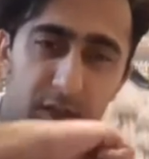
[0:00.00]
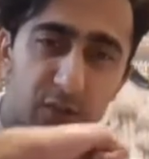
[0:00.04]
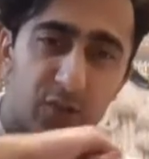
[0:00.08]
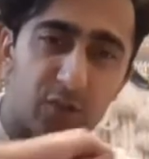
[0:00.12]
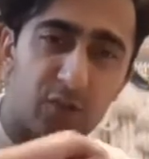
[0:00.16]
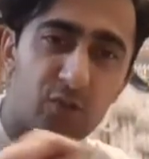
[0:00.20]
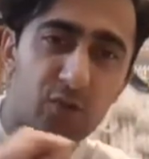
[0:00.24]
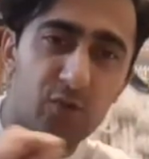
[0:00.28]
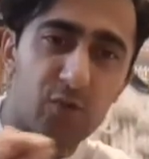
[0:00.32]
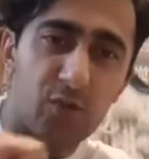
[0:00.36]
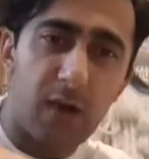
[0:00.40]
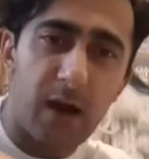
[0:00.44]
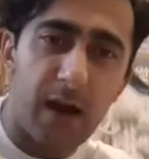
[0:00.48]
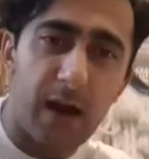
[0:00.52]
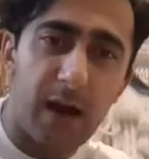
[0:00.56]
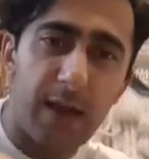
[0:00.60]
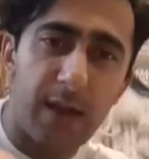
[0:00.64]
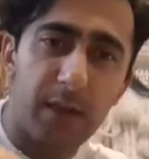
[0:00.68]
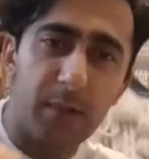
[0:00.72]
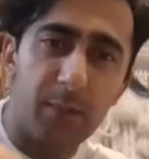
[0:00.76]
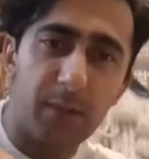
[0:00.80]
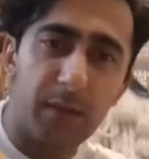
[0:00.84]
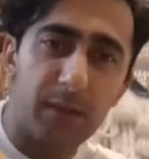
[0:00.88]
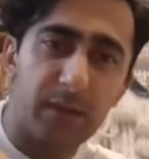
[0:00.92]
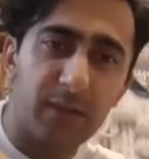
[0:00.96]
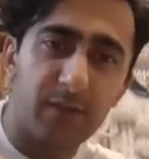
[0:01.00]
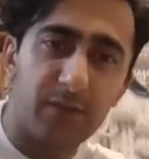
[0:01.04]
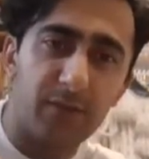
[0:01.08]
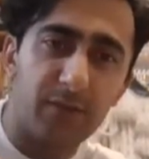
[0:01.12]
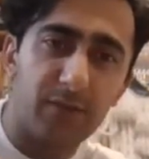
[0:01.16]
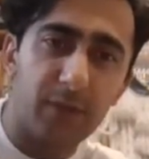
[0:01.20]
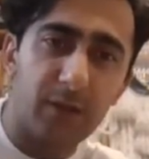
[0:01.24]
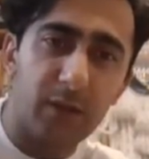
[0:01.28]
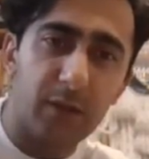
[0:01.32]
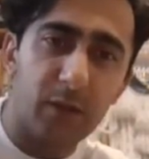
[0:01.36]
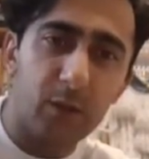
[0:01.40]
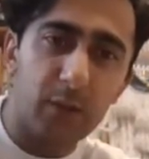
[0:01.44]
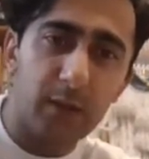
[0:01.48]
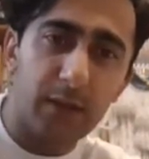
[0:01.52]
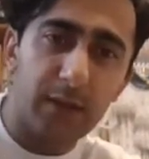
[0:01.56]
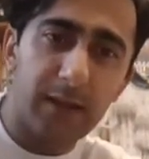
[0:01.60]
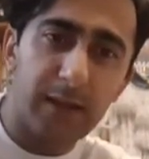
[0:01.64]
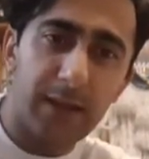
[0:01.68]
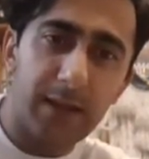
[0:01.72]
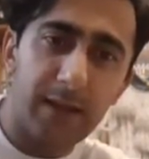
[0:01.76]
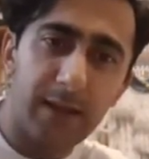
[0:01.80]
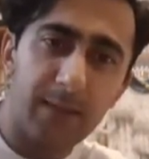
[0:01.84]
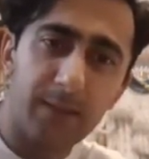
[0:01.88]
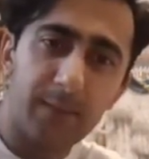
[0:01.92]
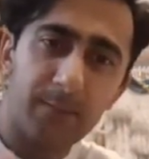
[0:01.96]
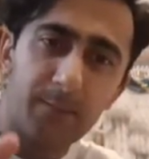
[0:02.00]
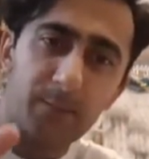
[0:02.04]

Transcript: dry, bitter feel with that